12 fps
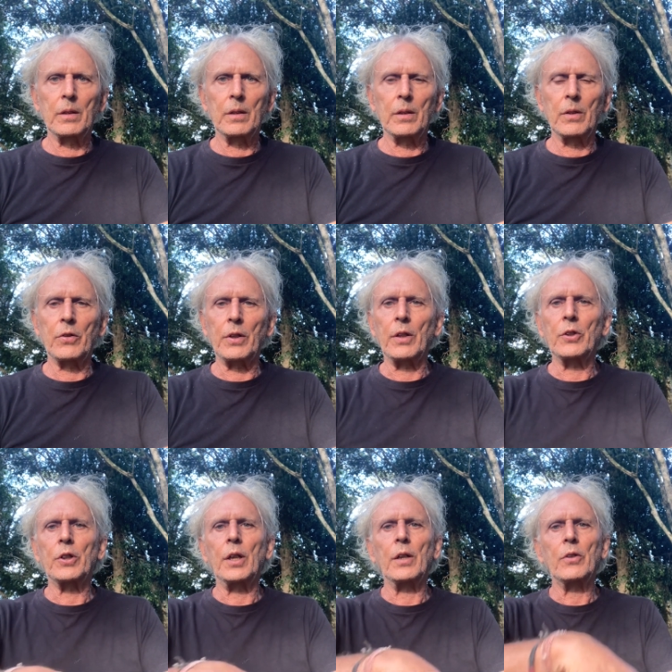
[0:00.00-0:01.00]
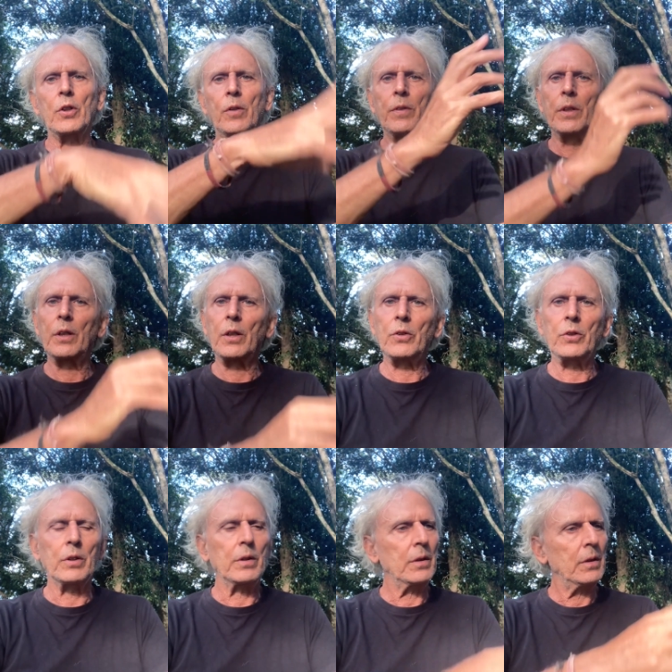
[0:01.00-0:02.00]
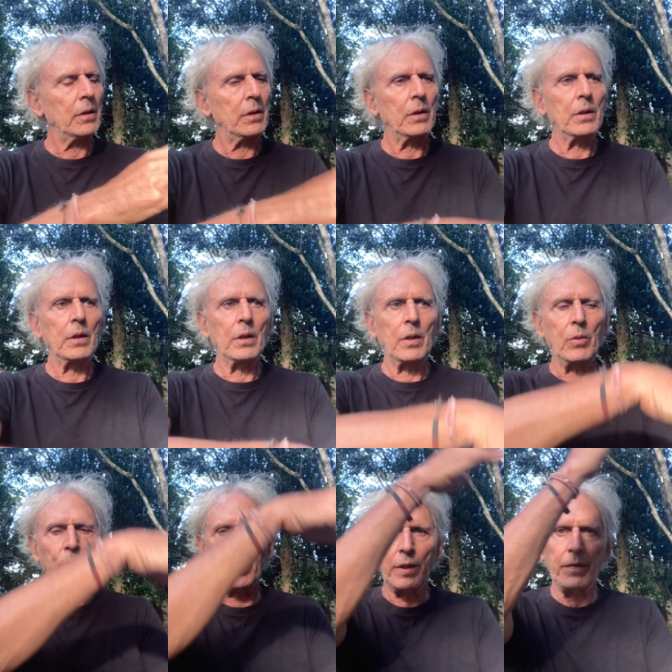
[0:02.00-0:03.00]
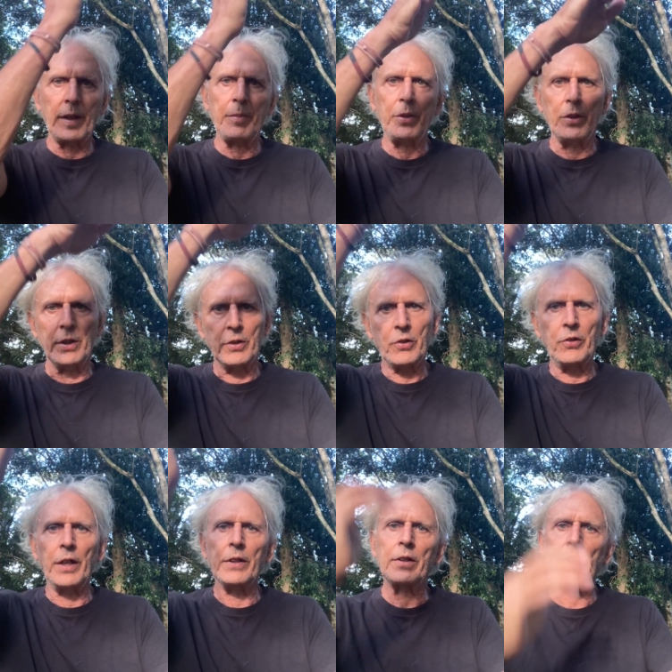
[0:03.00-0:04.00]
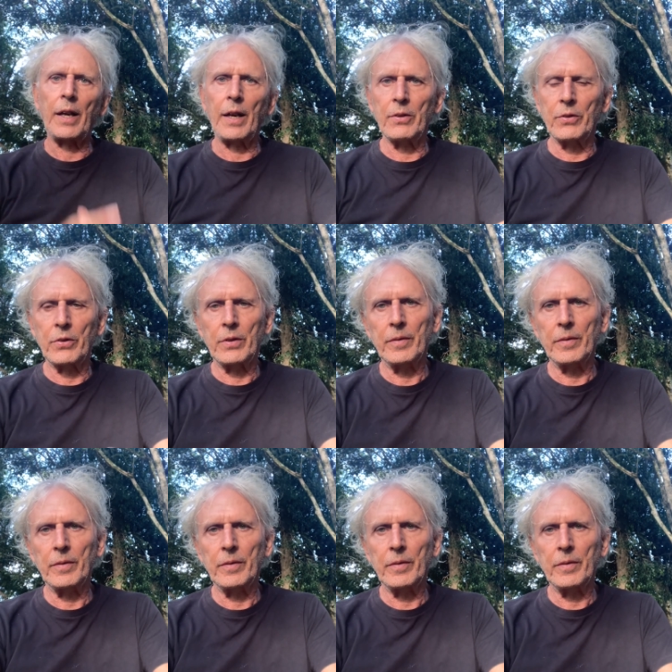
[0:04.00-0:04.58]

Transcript: The sun shines over the ocean. Water evaporates, creates clouds.